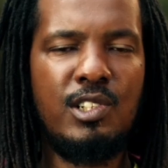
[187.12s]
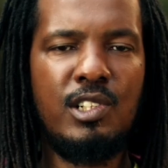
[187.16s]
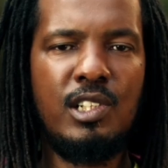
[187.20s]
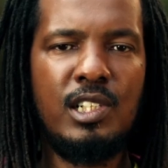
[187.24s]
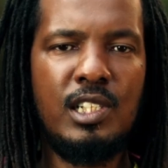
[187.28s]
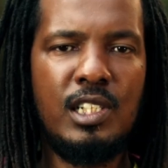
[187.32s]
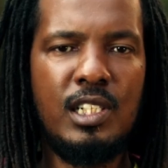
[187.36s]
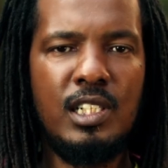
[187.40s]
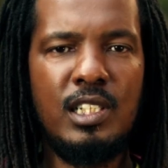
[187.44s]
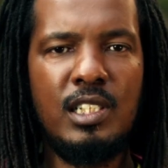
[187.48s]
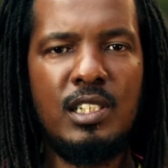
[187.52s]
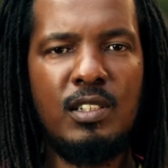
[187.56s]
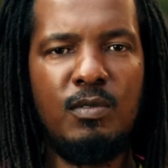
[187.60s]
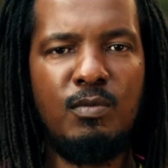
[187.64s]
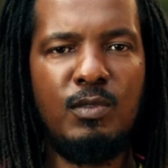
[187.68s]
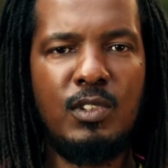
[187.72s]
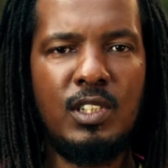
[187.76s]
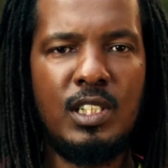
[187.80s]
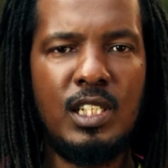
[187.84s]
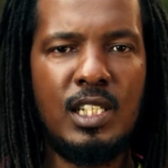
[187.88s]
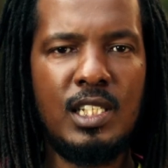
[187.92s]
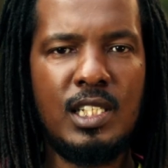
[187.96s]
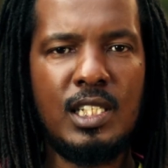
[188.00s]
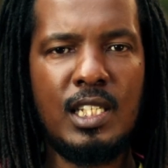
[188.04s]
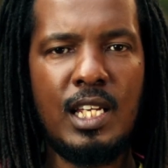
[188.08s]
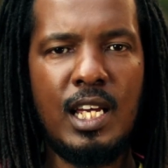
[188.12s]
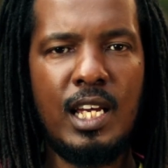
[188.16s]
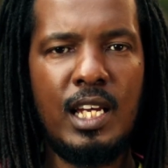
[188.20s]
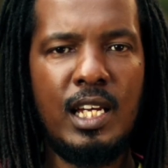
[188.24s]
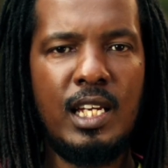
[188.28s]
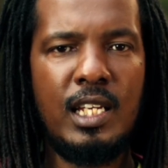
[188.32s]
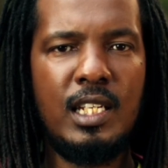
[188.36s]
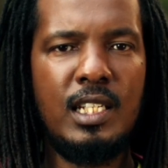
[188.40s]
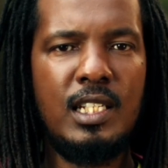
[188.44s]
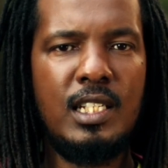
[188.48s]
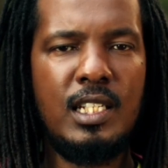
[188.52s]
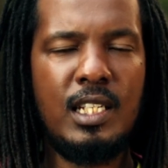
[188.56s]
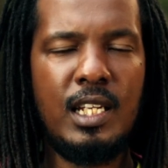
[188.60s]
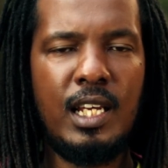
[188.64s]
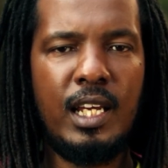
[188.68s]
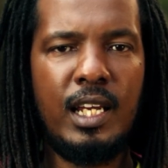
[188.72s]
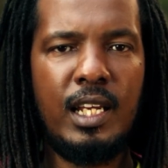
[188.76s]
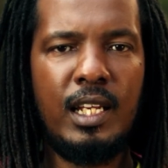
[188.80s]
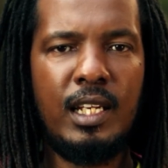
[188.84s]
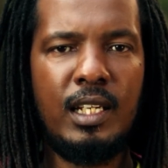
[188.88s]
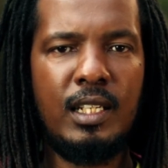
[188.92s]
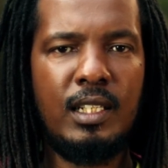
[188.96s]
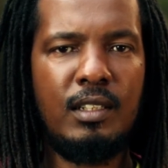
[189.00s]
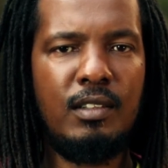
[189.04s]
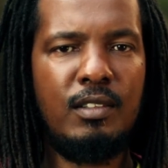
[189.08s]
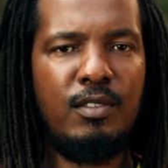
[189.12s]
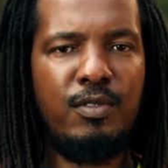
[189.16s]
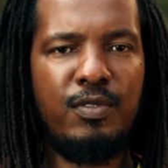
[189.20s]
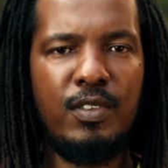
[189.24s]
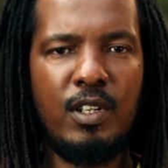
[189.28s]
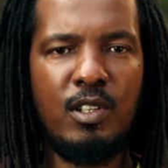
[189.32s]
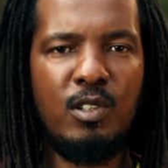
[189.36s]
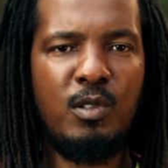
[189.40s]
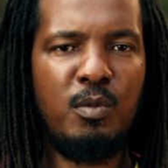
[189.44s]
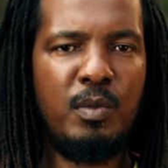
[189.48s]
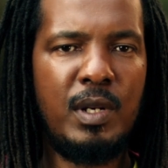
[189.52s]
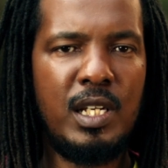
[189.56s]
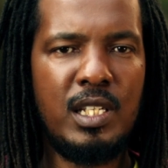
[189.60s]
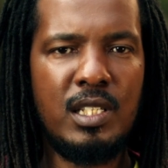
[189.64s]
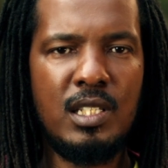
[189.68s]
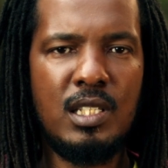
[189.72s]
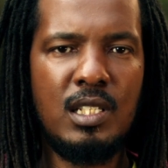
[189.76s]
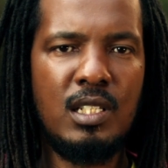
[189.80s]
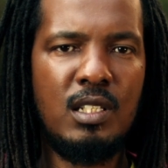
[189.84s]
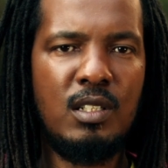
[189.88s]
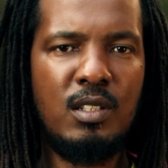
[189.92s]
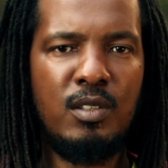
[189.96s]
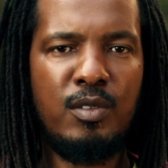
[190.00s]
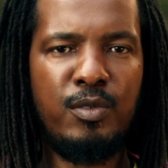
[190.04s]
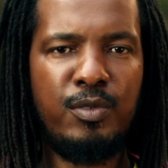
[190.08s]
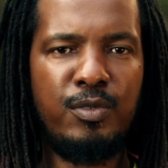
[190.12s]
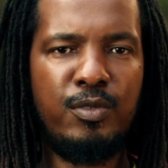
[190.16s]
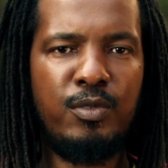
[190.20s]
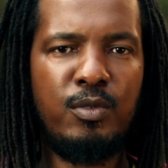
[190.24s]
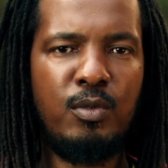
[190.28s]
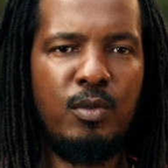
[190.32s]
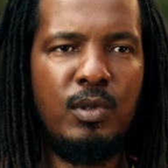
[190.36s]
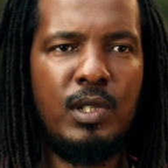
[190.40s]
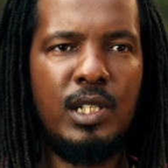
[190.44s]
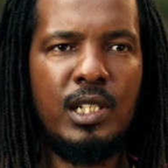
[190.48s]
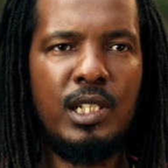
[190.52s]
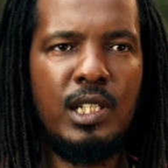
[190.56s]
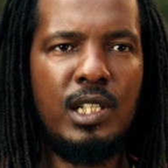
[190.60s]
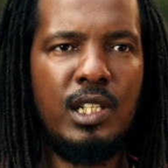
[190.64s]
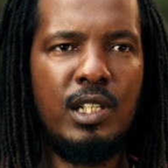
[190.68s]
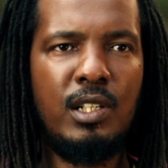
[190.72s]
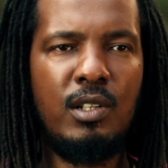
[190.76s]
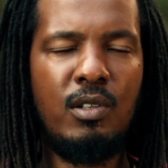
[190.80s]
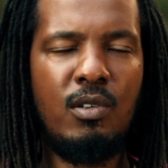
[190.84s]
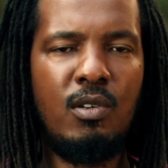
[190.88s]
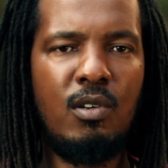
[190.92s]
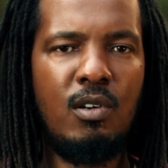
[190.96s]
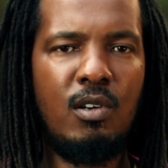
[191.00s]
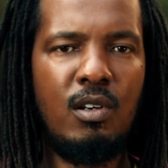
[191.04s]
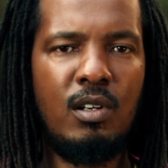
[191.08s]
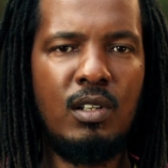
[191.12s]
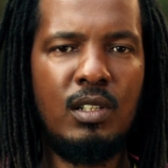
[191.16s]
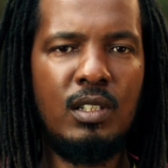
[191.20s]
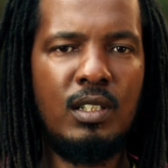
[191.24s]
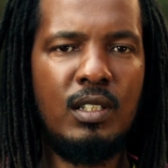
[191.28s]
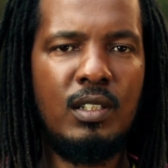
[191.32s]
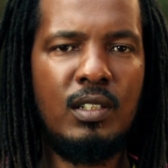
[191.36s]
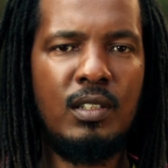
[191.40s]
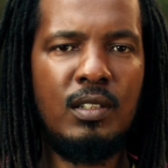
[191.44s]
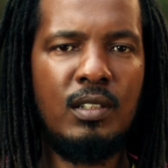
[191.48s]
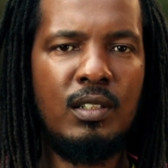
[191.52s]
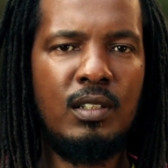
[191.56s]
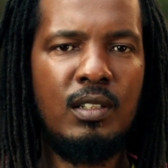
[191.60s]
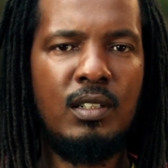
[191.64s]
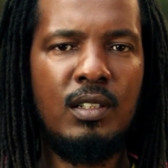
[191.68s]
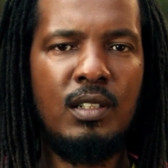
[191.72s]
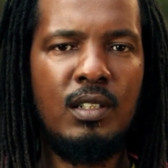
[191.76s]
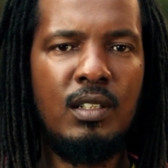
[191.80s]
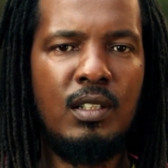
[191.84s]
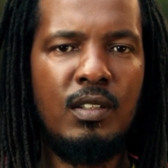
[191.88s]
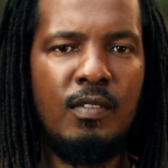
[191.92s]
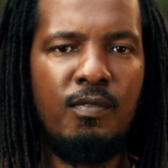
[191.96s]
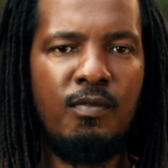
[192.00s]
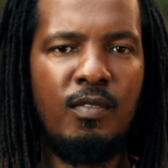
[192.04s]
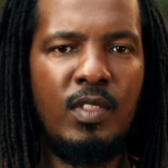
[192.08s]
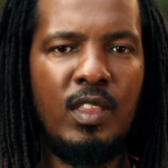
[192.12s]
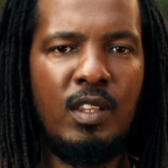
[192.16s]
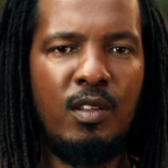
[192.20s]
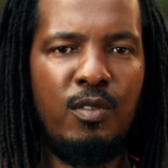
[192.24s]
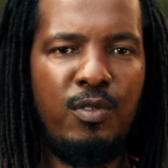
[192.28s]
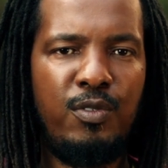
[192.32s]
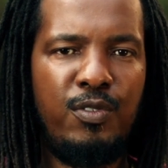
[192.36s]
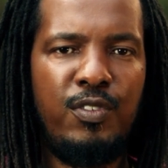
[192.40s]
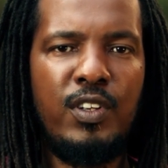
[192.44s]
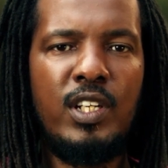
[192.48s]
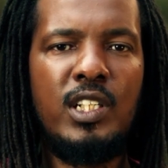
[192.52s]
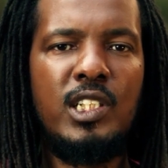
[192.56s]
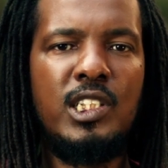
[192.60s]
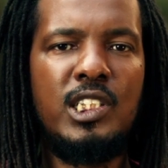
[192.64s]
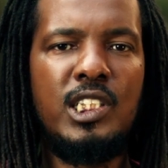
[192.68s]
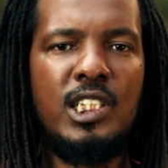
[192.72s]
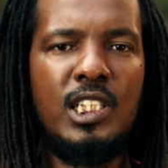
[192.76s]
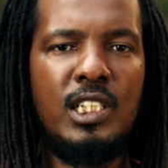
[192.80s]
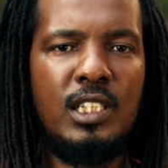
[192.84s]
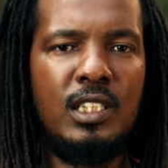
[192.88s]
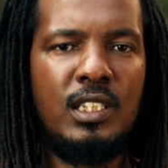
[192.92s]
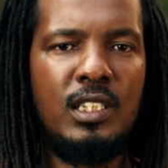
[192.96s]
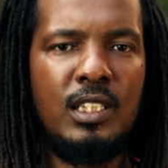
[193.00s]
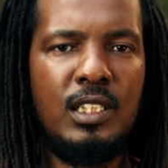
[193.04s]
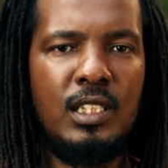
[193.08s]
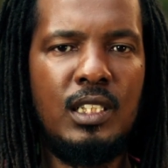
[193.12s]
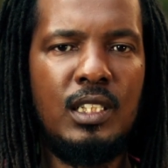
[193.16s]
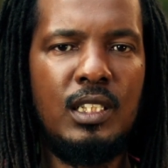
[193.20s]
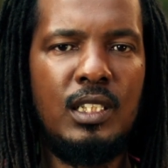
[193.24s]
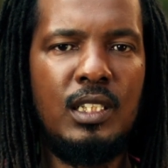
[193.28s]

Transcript: journalism to the side and found myself working on fiction.